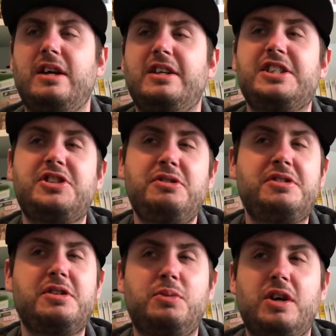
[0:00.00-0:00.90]
She's new
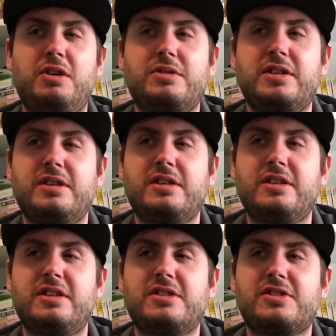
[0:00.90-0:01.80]
to the world,
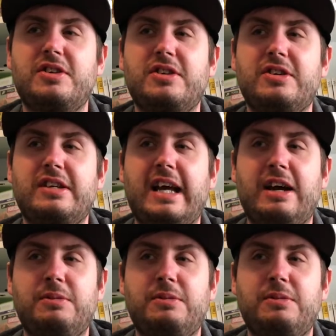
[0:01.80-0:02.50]
so it